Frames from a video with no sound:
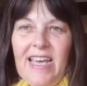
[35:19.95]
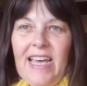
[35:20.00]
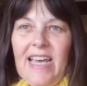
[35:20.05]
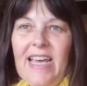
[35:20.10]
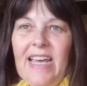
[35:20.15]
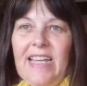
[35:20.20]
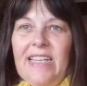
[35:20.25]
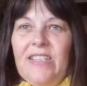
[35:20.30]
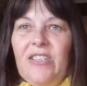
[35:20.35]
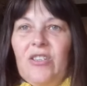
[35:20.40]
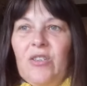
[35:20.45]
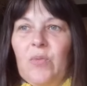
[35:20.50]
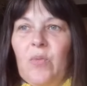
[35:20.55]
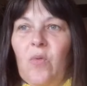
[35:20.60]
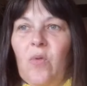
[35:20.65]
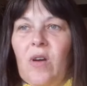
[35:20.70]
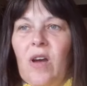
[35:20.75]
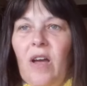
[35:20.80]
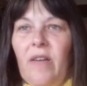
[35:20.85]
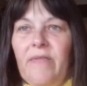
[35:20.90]
and just
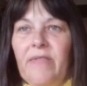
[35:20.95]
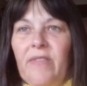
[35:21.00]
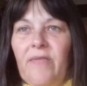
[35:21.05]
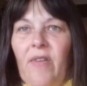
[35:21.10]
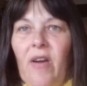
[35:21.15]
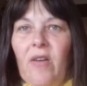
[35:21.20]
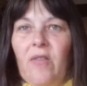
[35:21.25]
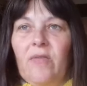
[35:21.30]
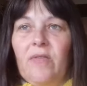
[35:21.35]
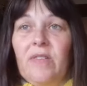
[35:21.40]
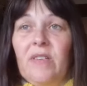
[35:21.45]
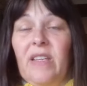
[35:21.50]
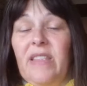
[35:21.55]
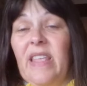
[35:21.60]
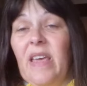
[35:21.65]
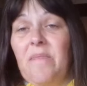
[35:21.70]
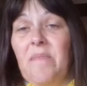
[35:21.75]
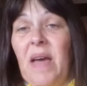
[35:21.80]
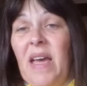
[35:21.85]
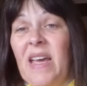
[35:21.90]
walk over the road and
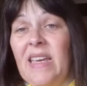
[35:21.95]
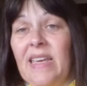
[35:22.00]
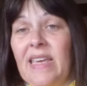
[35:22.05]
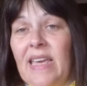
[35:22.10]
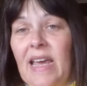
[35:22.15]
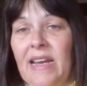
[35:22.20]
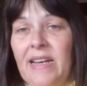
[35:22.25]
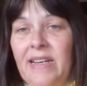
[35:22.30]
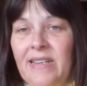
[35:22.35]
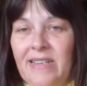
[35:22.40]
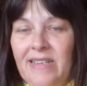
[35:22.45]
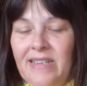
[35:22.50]
then back again.